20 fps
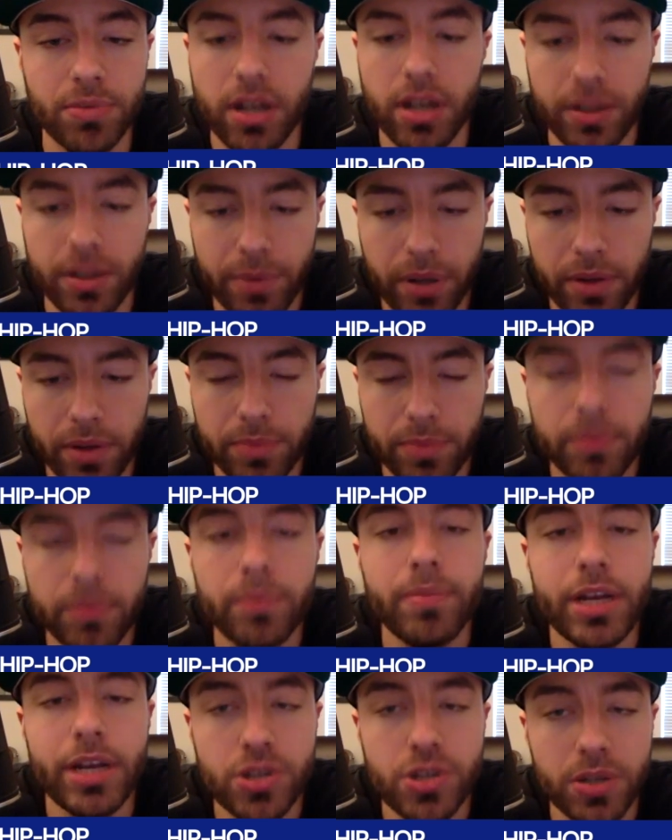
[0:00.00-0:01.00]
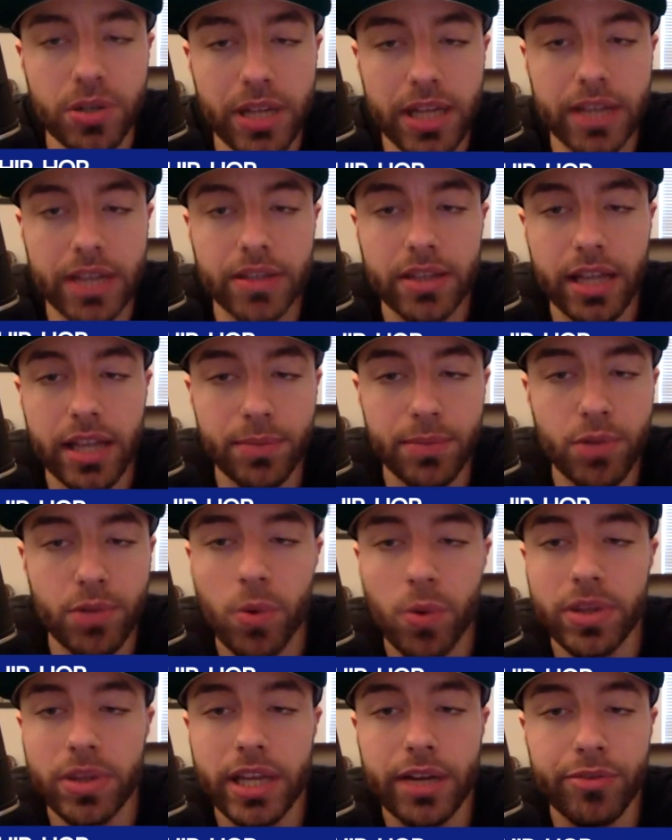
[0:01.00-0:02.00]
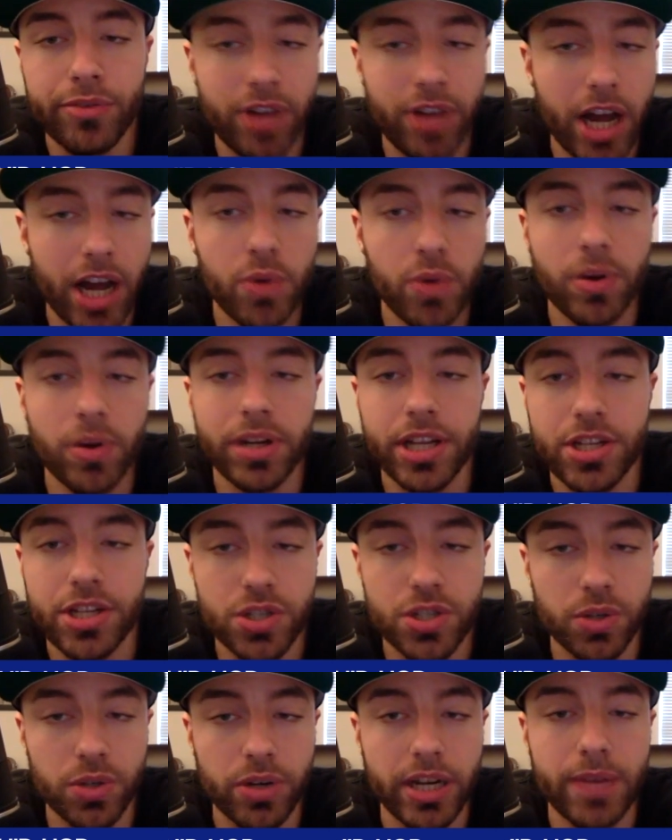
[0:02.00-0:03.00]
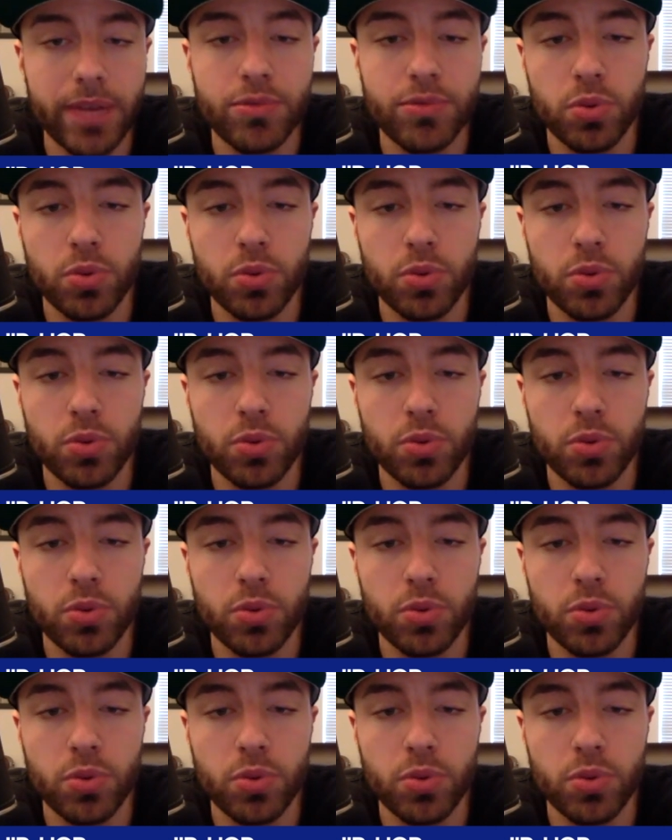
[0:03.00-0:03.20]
Uh, make sure they let them know where they can follow you on Instagram,